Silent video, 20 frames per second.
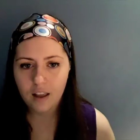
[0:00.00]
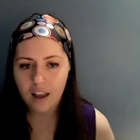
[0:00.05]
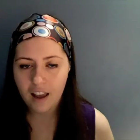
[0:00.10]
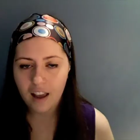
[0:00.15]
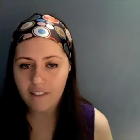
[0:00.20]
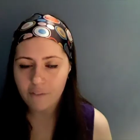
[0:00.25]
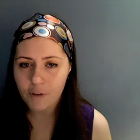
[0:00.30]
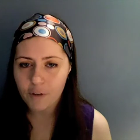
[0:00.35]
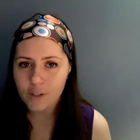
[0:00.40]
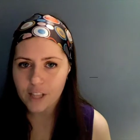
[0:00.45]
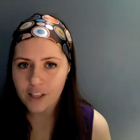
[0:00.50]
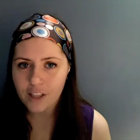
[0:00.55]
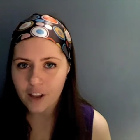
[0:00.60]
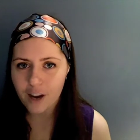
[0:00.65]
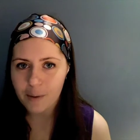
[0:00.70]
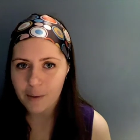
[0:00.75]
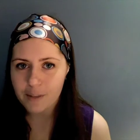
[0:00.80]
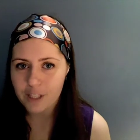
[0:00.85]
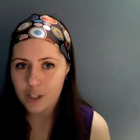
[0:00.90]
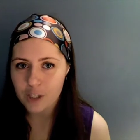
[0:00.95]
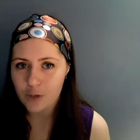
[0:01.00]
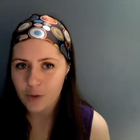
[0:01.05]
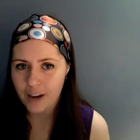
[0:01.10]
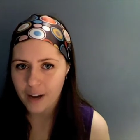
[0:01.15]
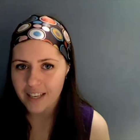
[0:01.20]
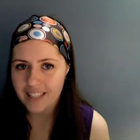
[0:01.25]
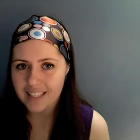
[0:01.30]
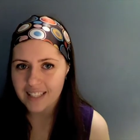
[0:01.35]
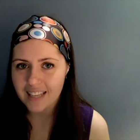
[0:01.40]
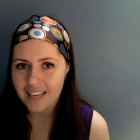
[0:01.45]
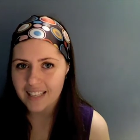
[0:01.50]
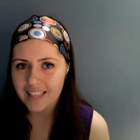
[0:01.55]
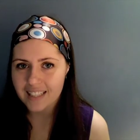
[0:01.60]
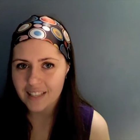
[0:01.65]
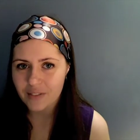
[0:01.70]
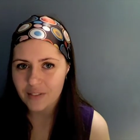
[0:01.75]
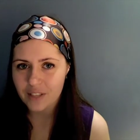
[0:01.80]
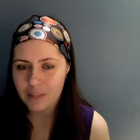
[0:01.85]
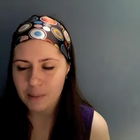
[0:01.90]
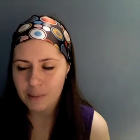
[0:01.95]
At first I thought I was a direct descendant
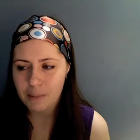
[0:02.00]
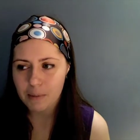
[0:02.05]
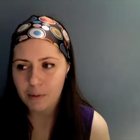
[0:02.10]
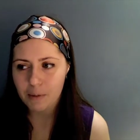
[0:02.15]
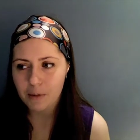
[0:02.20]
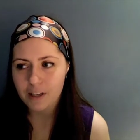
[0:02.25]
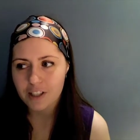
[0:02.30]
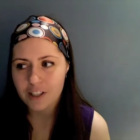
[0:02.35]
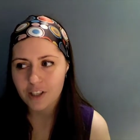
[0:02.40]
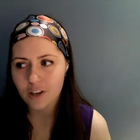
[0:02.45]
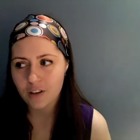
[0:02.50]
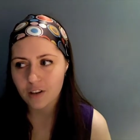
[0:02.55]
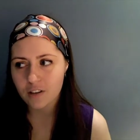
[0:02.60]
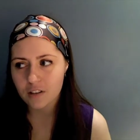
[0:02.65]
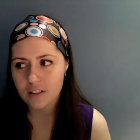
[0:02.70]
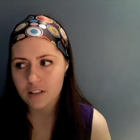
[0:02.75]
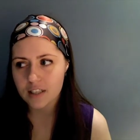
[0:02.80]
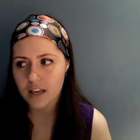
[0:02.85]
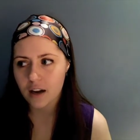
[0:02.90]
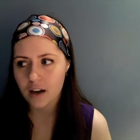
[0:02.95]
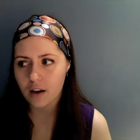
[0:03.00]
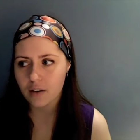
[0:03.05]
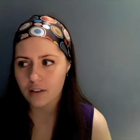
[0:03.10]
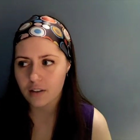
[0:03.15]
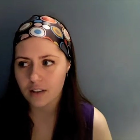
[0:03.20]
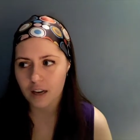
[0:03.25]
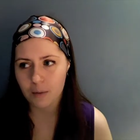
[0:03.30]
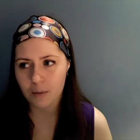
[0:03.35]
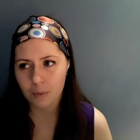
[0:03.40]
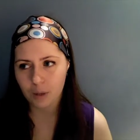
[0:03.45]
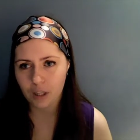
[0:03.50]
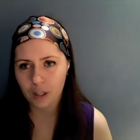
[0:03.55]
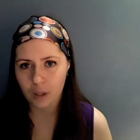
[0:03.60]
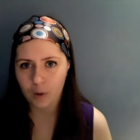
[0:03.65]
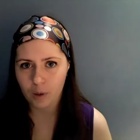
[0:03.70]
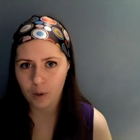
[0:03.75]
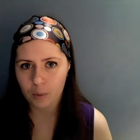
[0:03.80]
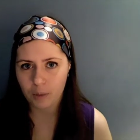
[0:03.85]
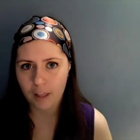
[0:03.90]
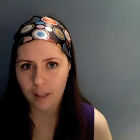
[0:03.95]
of these people, but it turns out that I'm really
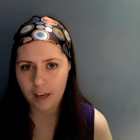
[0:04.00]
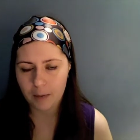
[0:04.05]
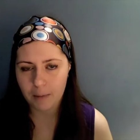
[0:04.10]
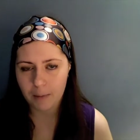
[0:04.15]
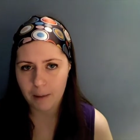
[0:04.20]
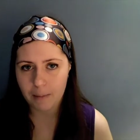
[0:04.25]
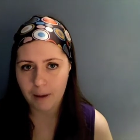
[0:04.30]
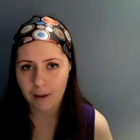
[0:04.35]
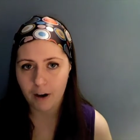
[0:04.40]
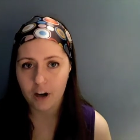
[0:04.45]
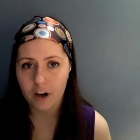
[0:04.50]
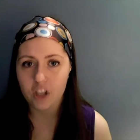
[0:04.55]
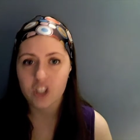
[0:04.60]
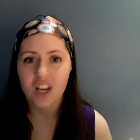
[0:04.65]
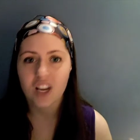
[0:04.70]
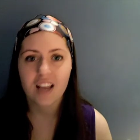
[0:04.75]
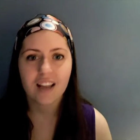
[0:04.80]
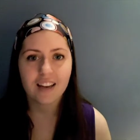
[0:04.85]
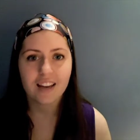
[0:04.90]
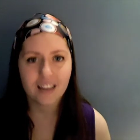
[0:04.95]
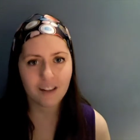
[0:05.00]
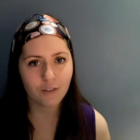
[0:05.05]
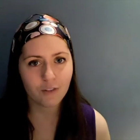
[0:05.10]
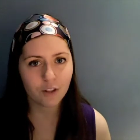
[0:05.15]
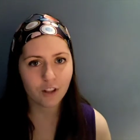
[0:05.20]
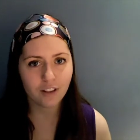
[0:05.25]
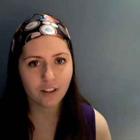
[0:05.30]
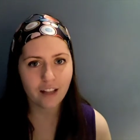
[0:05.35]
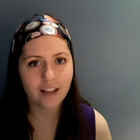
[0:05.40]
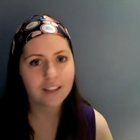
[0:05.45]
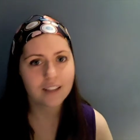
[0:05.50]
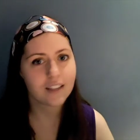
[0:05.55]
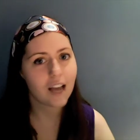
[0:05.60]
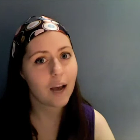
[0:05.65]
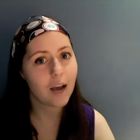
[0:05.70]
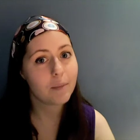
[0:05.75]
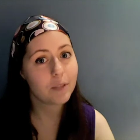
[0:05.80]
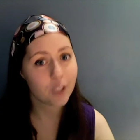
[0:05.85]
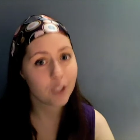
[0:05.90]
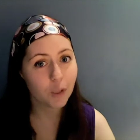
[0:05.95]
only related by marriage. Nevertheless,
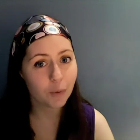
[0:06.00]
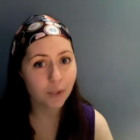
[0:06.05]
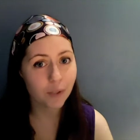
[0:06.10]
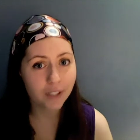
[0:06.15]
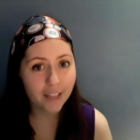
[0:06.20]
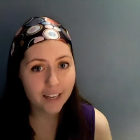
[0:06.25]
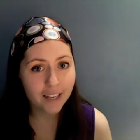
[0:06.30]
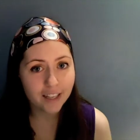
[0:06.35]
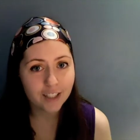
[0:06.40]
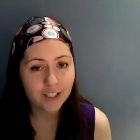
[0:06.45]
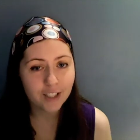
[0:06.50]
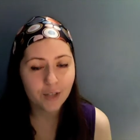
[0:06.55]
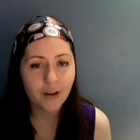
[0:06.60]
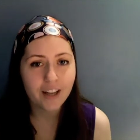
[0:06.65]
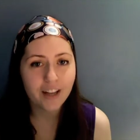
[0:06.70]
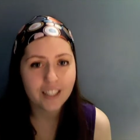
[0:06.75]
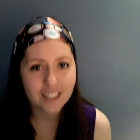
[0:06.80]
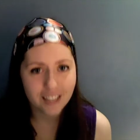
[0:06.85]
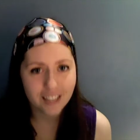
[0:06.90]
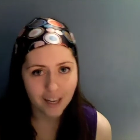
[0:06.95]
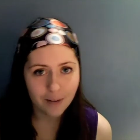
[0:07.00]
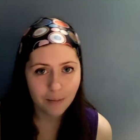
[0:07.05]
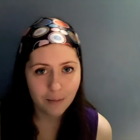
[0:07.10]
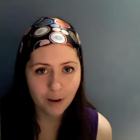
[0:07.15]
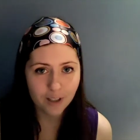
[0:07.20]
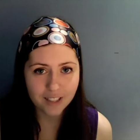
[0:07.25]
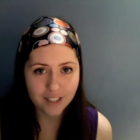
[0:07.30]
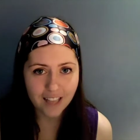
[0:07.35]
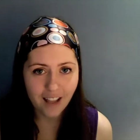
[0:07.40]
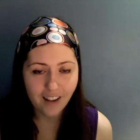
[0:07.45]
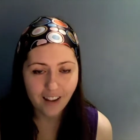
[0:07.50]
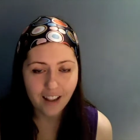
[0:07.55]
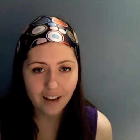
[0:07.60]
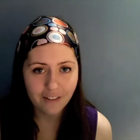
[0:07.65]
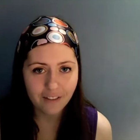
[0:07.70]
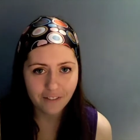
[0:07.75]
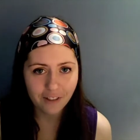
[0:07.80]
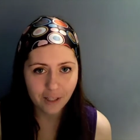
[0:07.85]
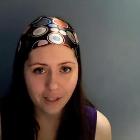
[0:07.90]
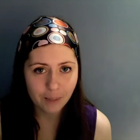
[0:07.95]
I'm still related to Etienne Marcel
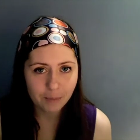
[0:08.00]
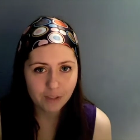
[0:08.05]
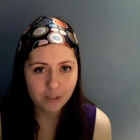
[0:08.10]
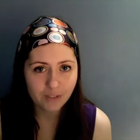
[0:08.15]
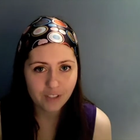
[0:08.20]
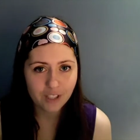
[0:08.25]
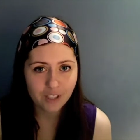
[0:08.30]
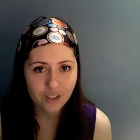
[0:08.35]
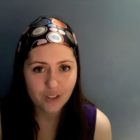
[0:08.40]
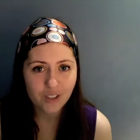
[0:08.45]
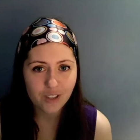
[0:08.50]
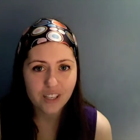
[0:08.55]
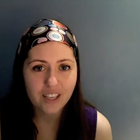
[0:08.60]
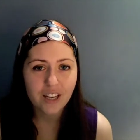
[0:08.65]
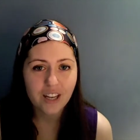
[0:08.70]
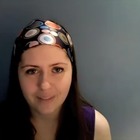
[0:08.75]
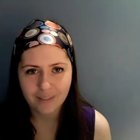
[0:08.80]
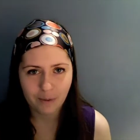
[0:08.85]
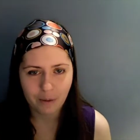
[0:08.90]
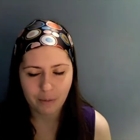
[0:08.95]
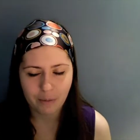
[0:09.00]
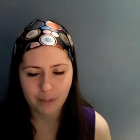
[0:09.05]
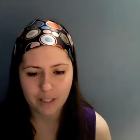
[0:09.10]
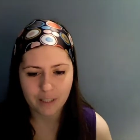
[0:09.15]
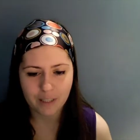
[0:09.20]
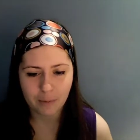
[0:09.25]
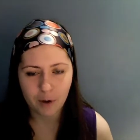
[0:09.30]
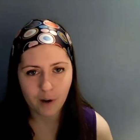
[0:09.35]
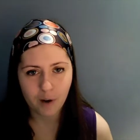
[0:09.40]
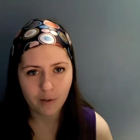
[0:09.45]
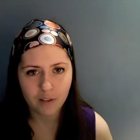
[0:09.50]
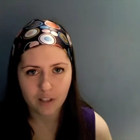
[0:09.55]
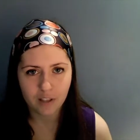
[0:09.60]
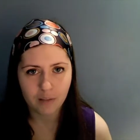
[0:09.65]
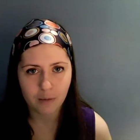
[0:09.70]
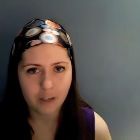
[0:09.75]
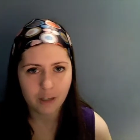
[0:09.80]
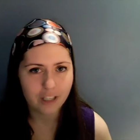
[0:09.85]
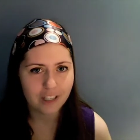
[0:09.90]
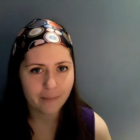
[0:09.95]
and Philippe de Vitry. One was the provost of the
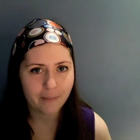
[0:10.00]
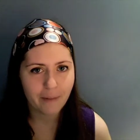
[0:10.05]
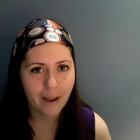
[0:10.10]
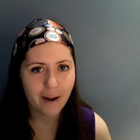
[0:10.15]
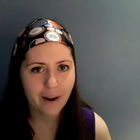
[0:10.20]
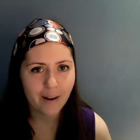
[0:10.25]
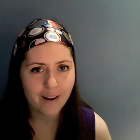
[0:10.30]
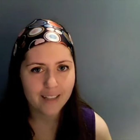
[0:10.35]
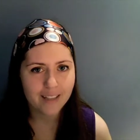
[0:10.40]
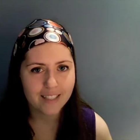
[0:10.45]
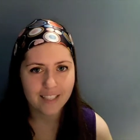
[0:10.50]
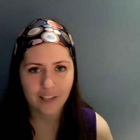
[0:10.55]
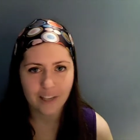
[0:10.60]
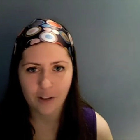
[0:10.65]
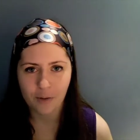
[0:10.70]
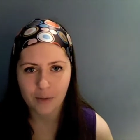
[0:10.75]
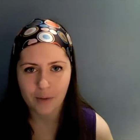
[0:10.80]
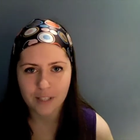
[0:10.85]
Merchants of Paris, the other was